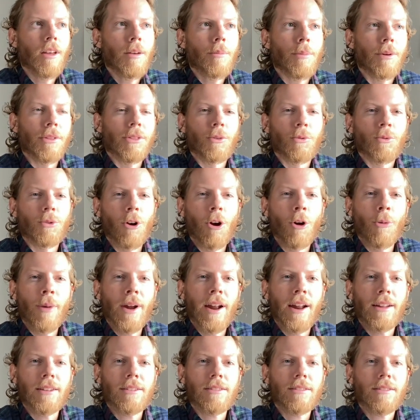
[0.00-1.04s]
But the
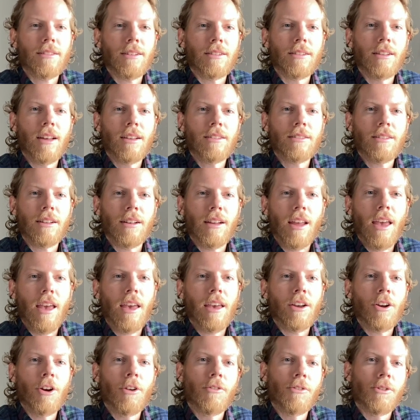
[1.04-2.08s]
romance, it doesn't
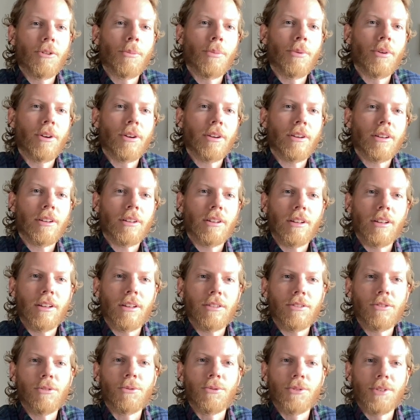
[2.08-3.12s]
hang over the book and
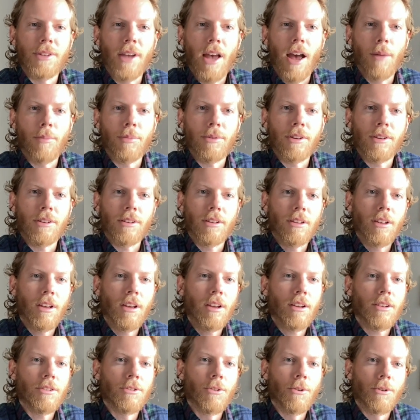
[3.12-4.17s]
get too sappy,
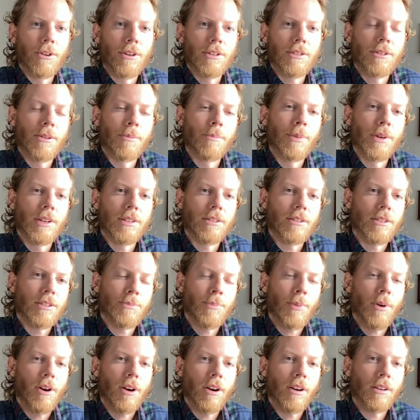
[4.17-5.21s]
nor does the business
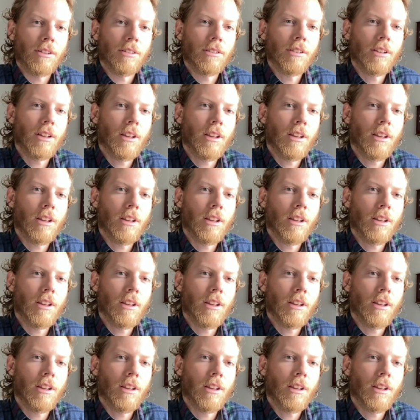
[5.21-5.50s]
part